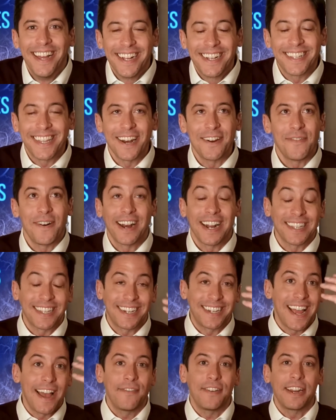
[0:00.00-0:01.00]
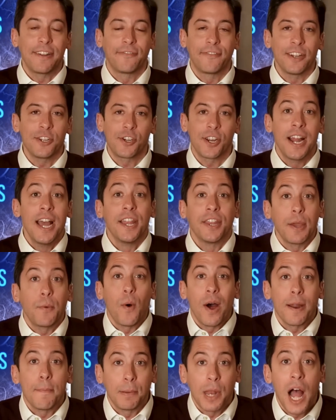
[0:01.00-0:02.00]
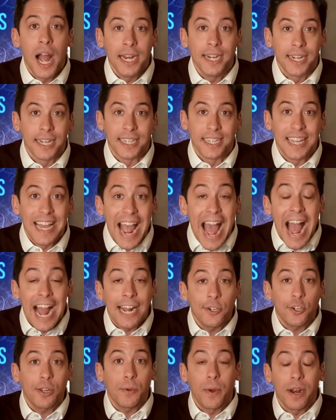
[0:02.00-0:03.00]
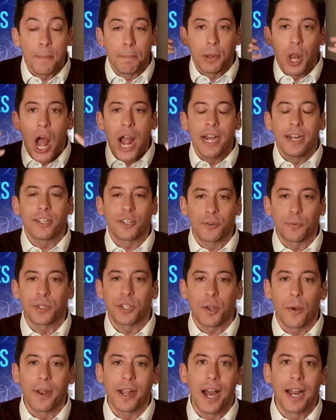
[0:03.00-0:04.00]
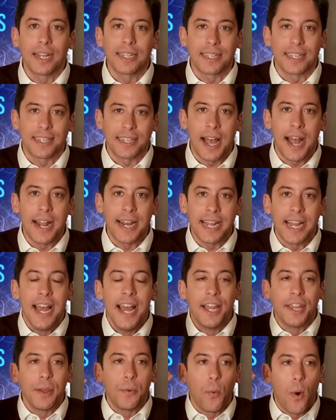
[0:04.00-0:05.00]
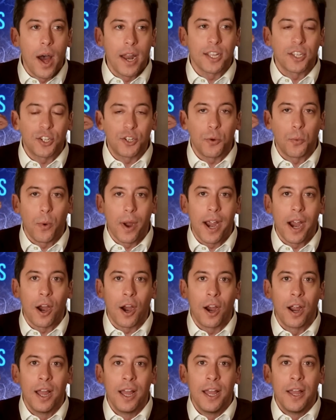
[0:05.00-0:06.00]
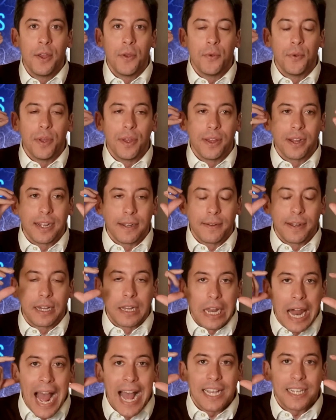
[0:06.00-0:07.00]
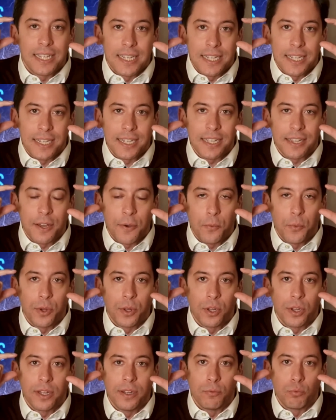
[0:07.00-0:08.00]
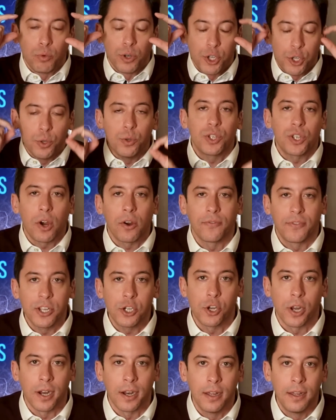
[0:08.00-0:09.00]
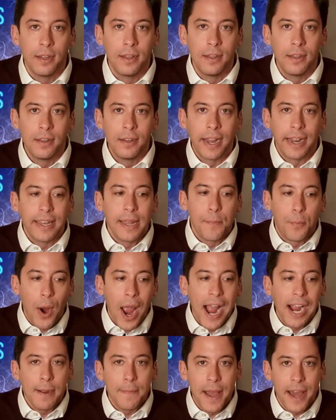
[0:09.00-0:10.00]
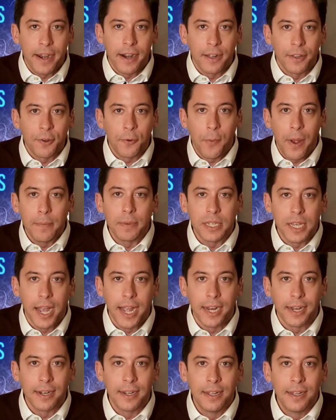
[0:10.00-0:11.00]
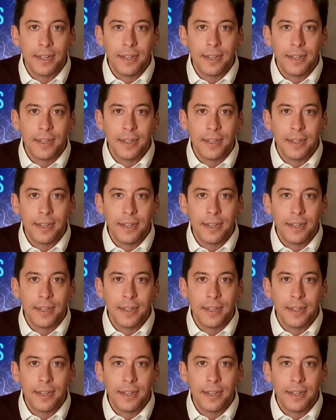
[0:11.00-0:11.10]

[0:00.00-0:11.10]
Because they don't want us to have any vision. They want to blind us. They actually want to blind us to what's going on in society. They want us to wear glasses that will reduce our vision. And they brag about it on their website.